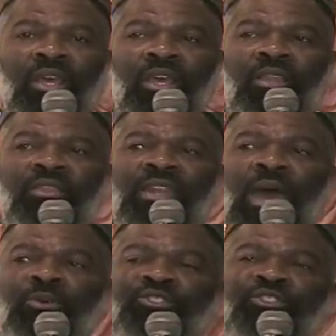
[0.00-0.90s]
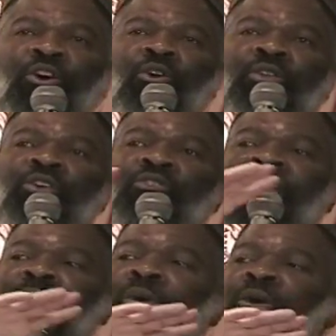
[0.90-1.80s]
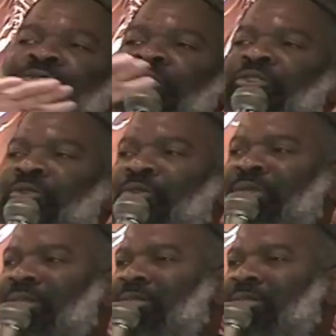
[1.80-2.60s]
And then I was shown a great multitude.